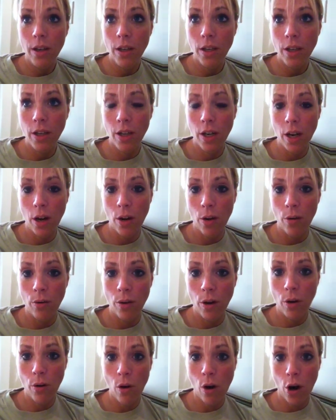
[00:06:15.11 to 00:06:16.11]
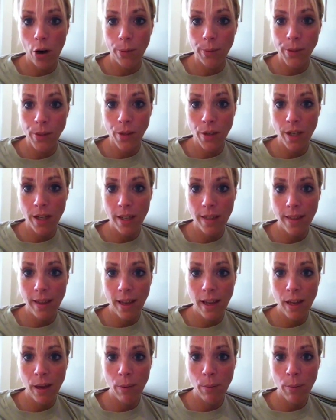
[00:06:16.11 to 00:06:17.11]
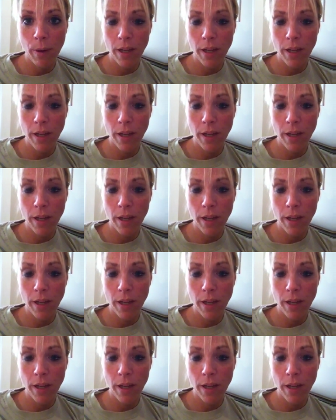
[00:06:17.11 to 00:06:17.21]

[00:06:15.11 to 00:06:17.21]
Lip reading: you know, no carbs or anything,